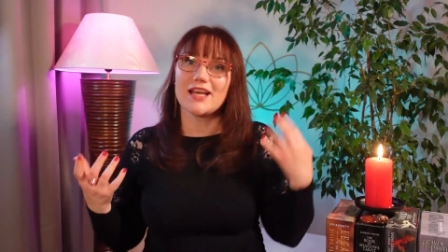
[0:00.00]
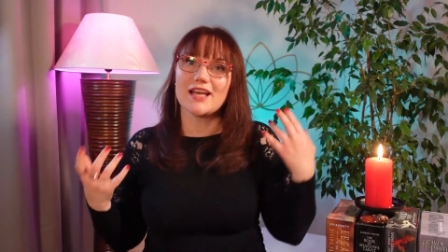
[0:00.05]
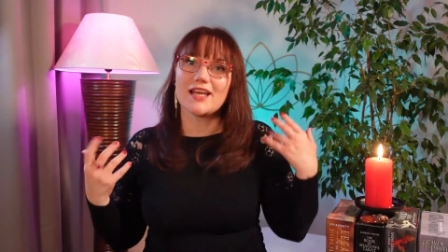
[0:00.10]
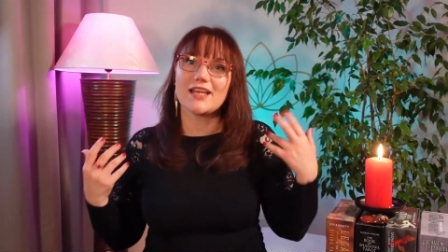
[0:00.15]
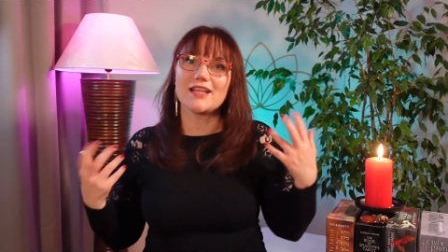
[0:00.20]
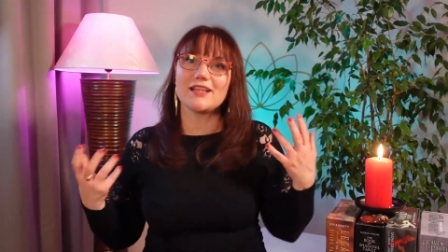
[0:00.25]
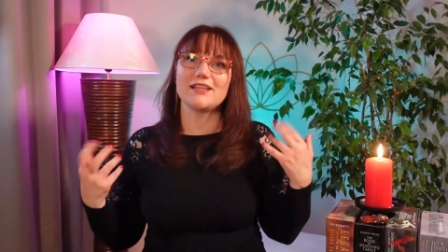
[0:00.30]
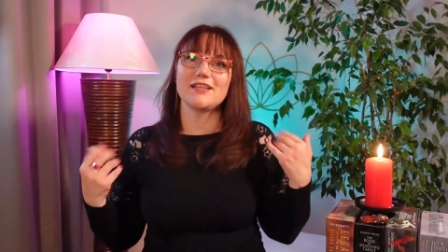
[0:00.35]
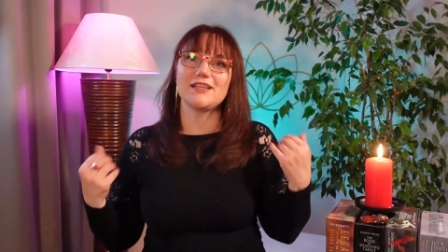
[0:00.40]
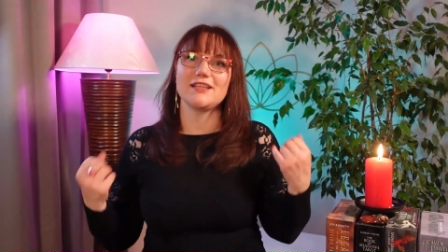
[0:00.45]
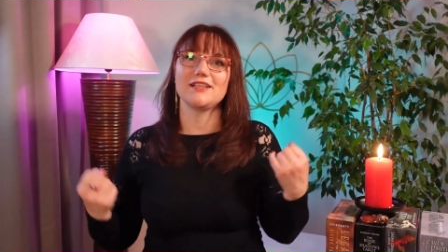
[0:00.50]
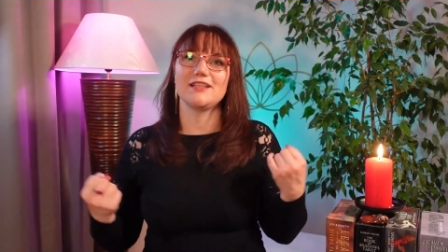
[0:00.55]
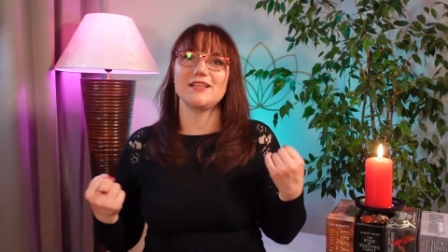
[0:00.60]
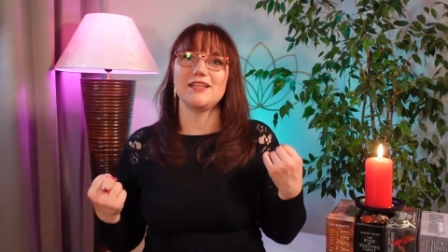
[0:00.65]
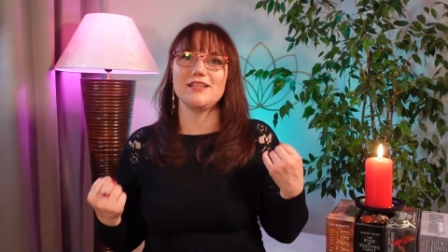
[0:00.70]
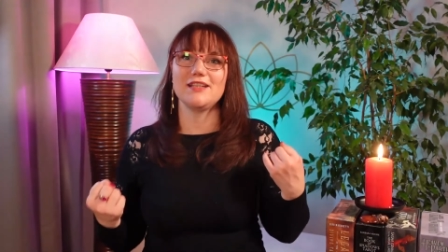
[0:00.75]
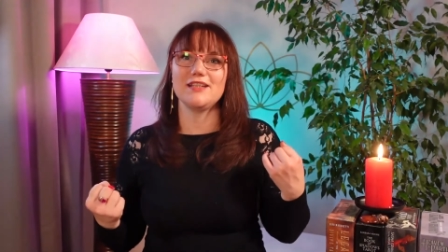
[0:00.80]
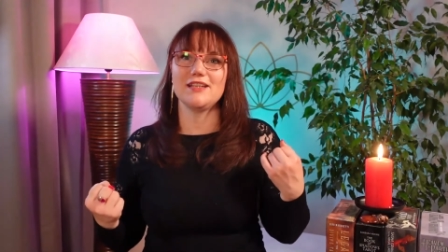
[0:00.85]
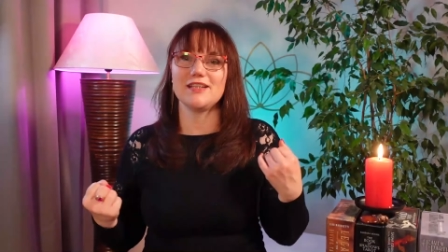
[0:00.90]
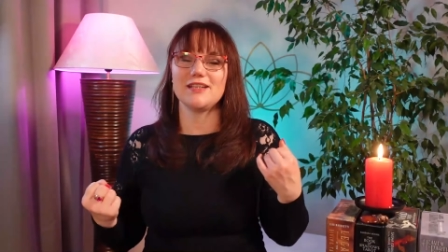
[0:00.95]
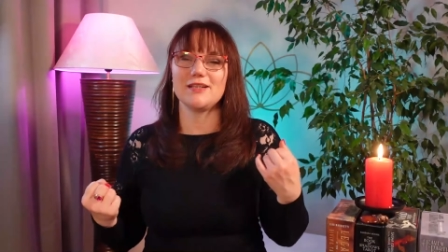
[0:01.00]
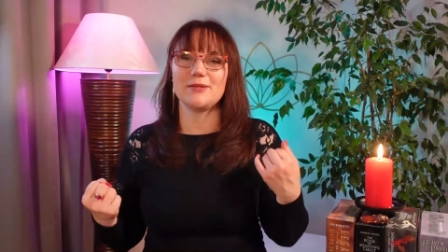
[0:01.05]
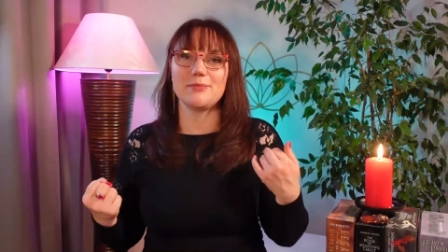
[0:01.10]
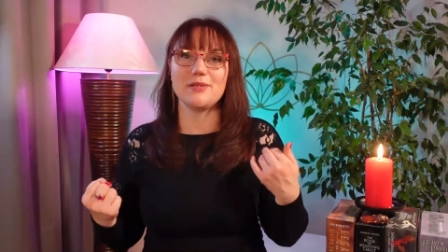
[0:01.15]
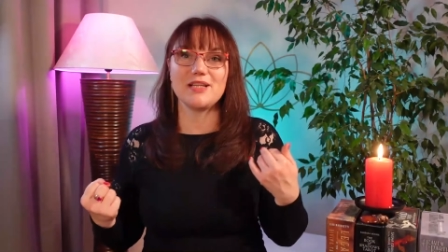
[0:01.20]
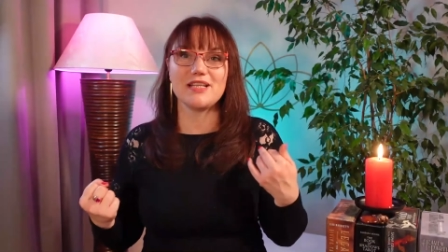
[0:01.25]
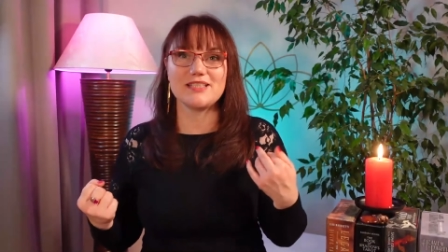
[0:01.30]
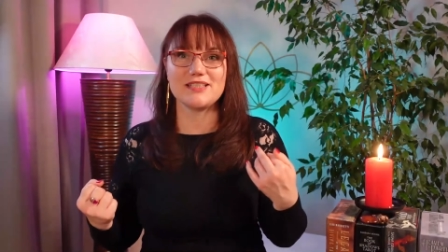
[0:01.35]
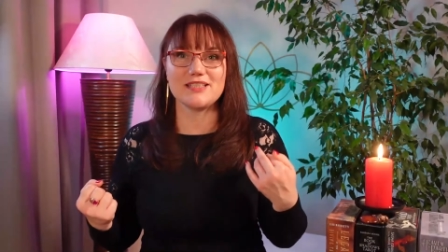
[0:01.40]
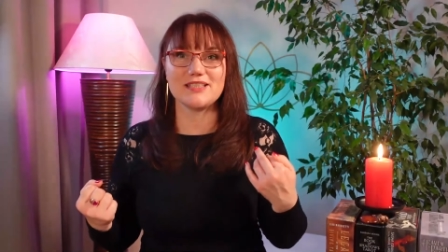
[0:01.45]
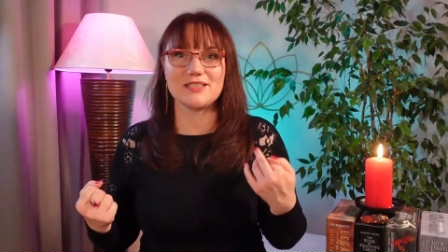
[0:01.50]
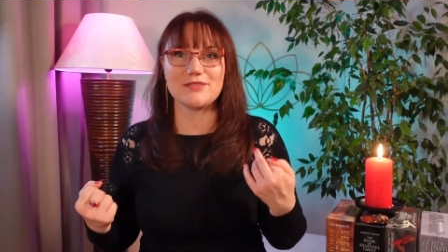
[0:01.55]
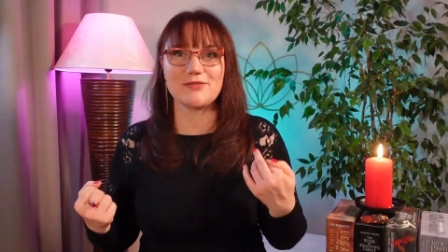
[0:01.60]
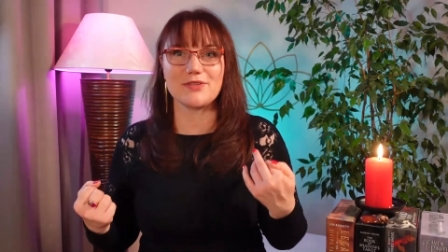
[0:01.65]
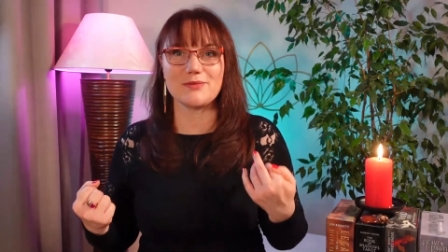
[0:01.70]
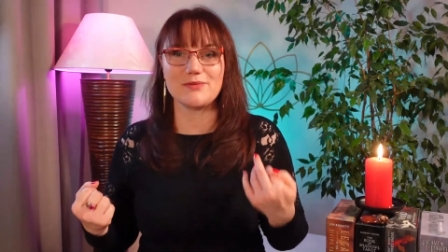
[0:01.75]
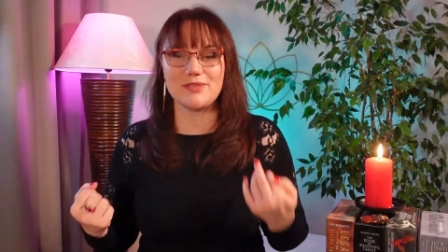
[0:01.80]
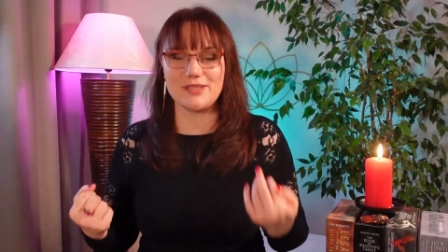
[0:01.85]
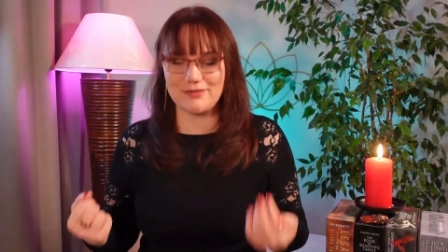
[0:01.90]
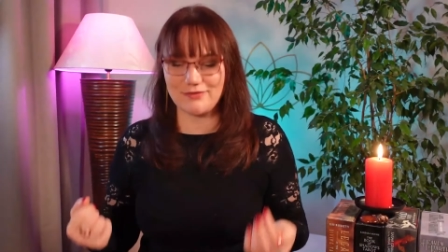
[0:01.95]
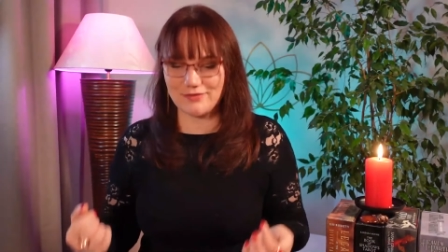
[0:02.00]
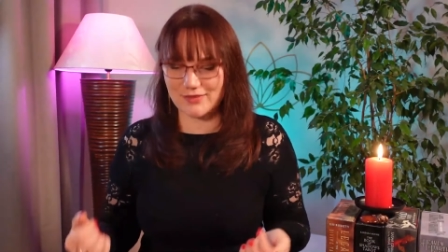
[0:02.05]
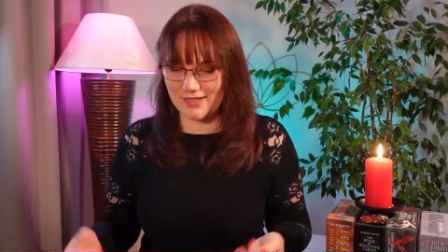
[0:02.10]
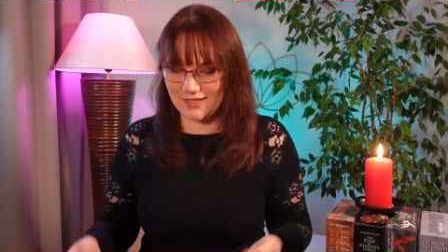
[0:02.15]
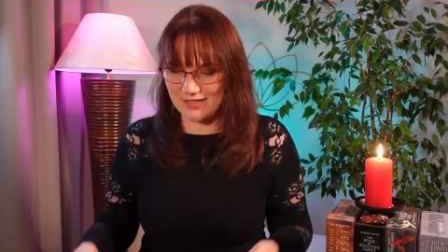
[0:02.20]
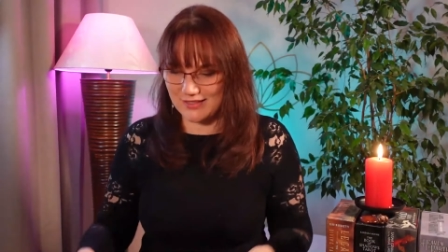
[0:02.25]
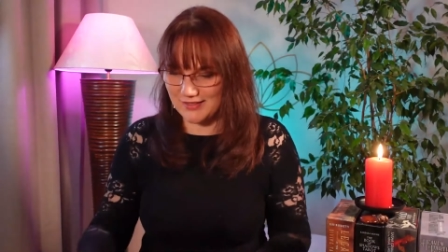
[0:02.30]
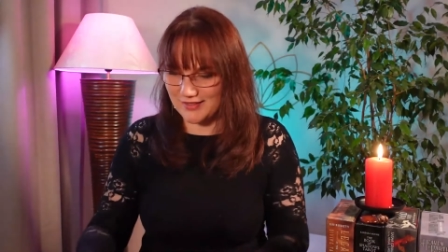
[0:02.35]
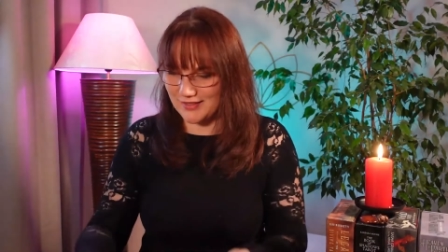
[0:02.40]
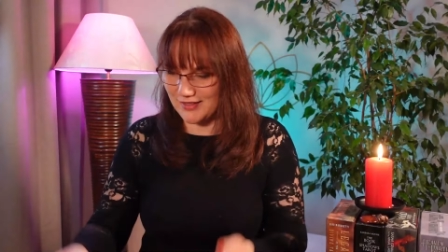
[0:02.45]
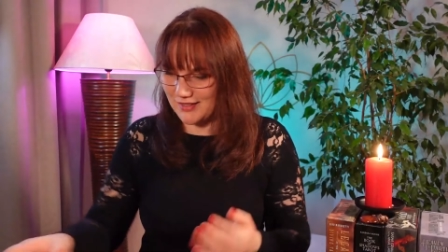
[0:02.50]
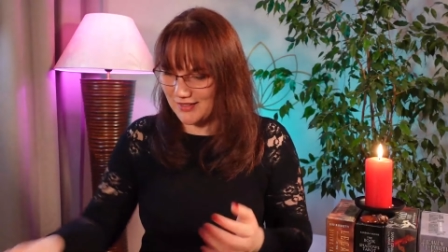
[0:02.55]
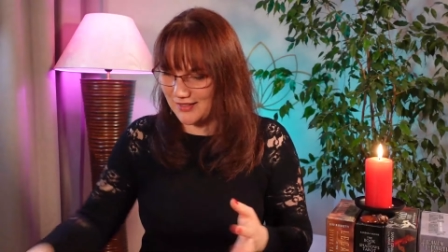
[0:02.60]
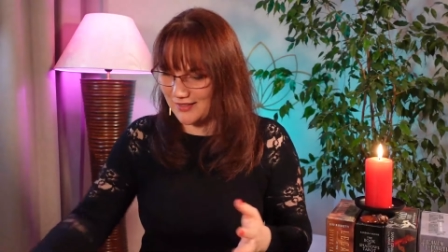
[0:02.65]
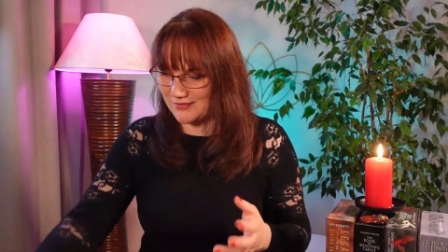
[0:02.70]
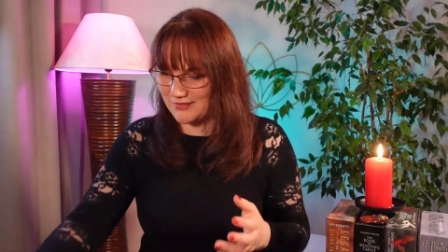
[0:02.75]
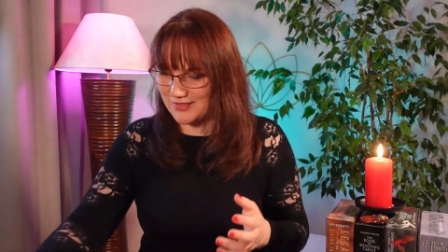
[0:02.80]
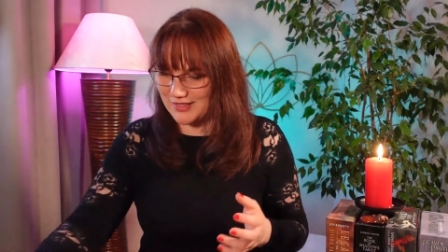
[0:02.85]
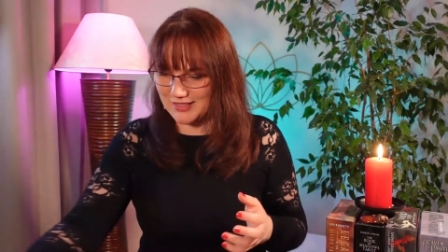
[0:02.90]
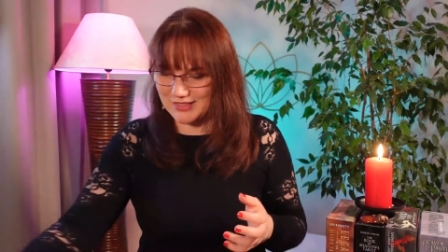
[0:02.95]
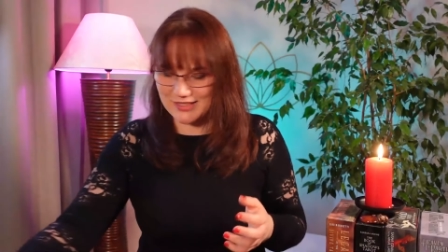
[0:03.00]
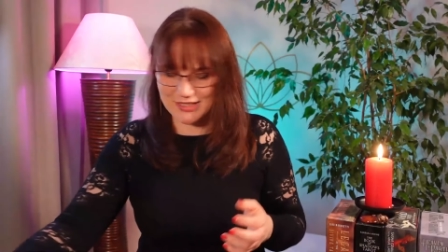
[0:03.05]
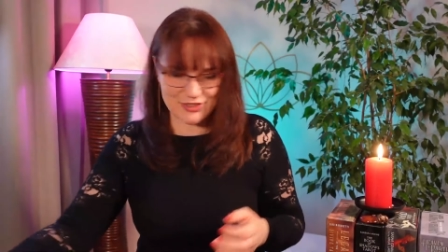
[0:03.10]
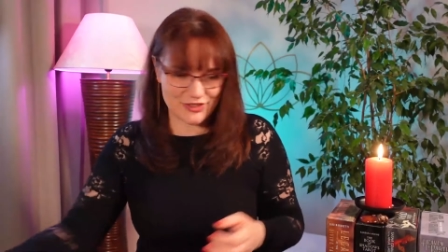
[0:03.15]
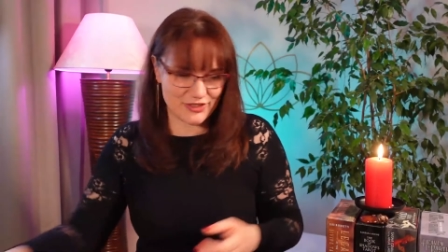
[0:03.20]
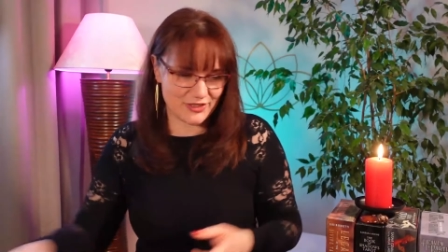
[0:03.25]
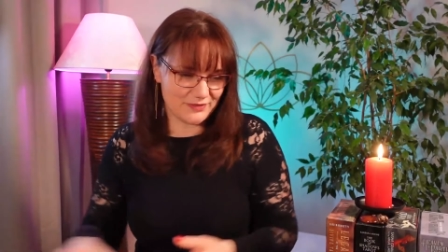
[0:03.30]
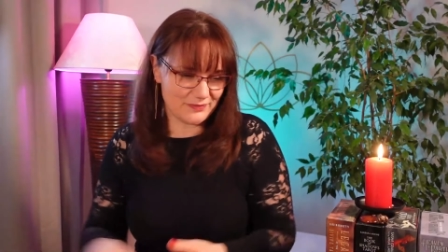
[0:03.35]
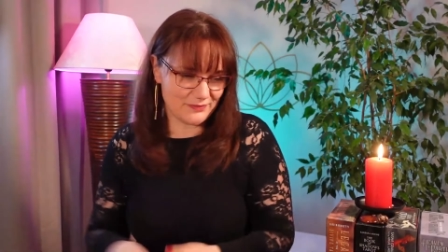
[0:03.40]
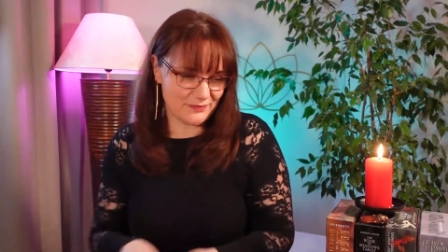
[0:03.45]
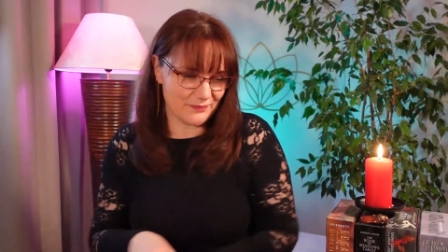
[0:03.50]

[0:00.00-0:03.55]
and the blessings from the divine. I love the energy.